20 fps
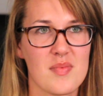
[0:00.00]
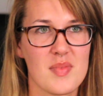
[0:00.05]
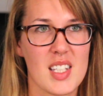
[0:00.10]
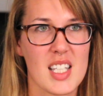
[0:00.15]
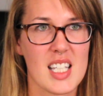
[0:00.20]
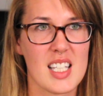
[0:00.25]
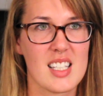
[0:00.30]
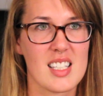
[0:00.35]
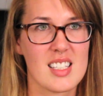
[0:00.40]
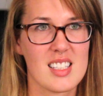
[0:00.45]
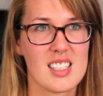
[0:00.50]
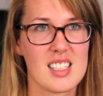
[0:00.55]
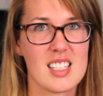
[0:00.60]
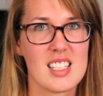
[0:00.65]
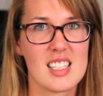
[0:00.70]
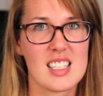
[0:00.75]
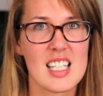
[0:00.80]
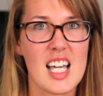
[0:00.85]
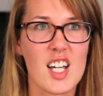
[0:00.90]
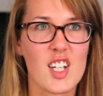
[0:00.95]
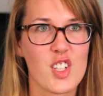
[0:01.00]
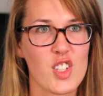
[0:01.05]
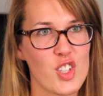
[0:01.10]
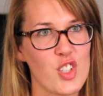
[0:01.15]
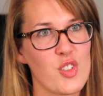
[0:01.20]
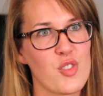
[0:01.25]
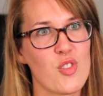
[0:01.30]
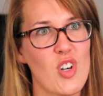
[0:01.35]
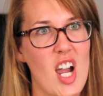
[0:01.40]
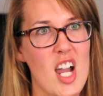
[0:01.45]
like that
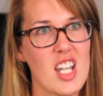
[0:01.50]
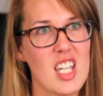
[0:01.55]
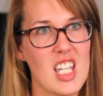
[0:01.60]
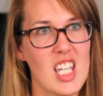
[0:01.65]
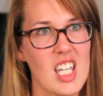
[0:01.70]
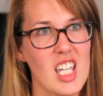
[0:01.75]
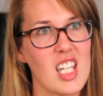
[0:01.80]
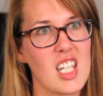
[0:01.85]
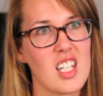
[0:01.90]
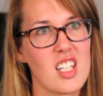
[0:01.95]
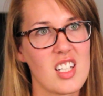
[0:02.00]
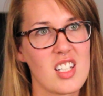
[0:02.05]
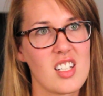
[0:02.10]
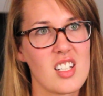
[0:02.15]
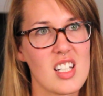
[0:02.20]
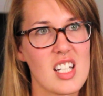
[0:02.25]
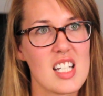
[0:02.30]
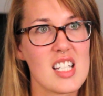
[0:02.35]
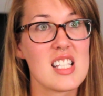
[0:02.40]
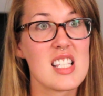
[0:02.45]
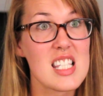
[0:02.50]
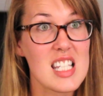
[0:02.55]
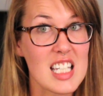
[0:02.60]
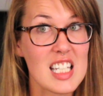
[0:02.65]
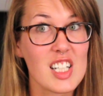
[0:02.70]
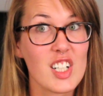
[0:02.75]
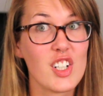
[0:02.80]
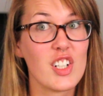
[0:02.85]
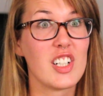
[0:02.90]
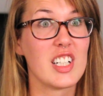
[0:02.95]
nerve-wracking
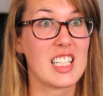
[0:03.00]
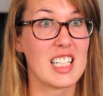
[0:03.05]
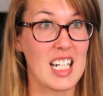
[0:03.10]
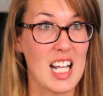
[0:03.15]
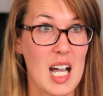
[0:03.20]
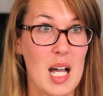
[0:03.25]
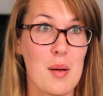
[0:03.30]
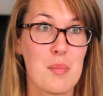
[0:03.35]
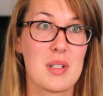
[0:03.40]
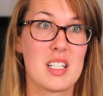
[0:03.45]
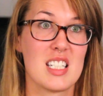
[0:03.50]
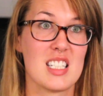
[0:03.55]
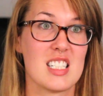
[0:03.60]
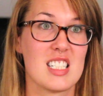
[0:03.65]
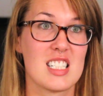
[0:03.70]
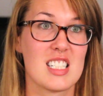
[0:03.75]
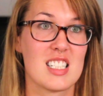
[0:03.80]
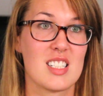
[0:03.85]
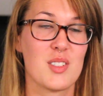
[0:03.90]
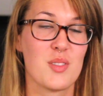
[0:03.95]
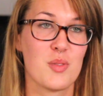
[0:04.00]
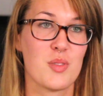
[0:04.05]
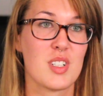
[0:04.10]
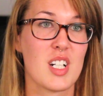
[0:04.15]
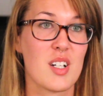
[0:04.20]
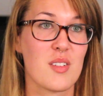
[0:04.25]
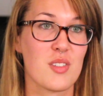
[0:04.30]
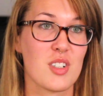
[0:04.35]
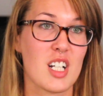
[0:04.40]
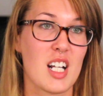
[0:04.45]
until it happened.
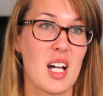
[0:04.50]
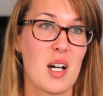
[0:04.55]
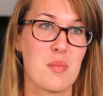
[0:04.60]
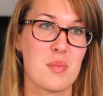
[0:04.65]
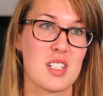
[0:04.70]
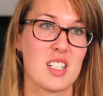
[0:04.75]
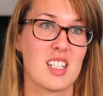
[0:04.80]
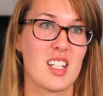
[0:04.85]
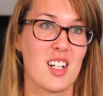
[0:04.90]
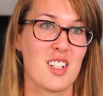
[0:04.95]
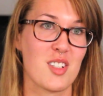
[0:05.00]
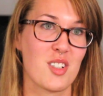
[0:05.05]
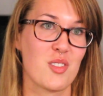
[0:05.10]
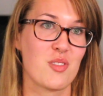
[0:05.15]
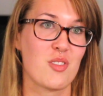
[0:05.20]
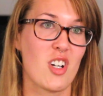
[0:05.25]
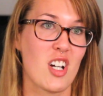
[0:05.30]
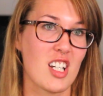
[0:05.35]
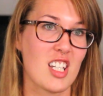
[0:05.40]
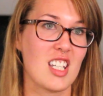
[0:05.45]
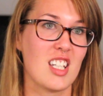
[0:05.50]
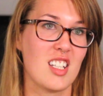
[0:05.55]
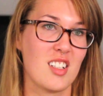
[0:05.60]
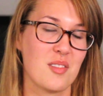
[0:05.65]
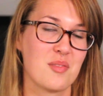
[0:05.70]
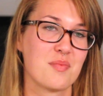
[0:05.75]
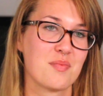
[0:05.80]
Whenever it happened, it got nerve-wracking.